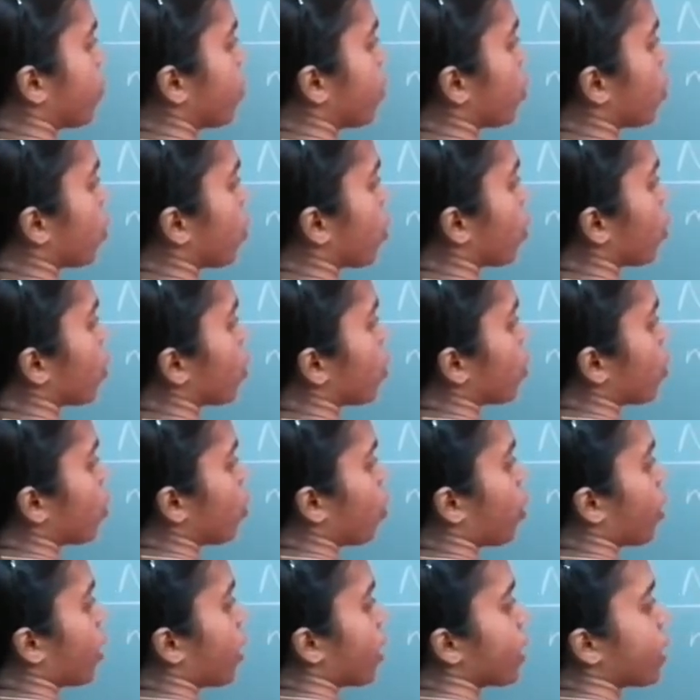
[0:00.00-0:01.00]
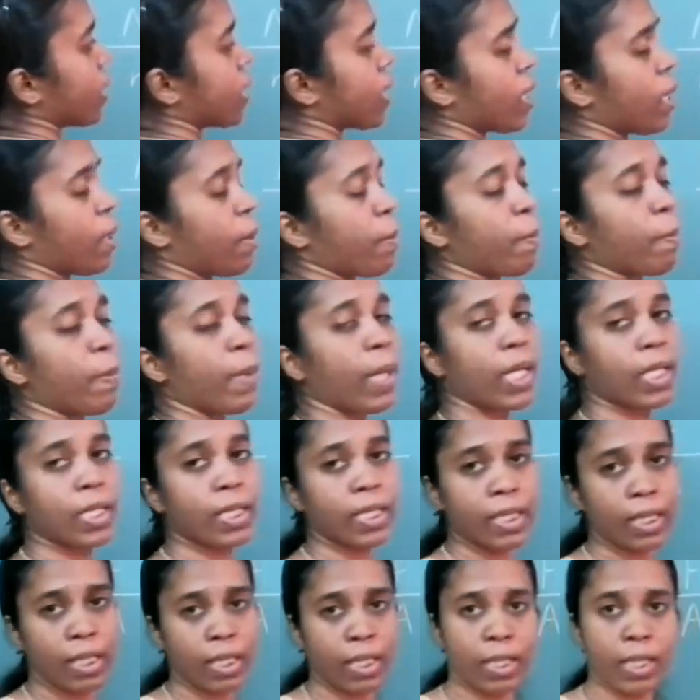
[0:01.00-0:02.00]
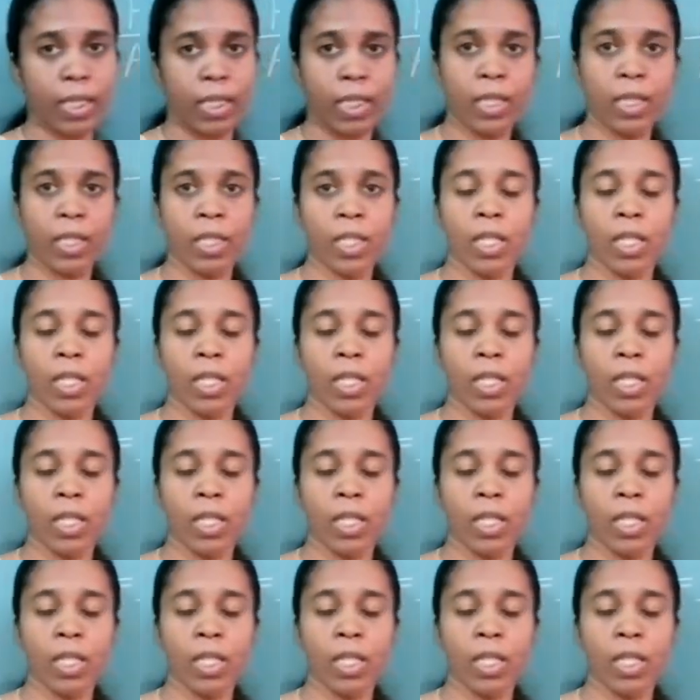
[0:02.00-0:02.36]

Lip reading: It's also known as Pascal.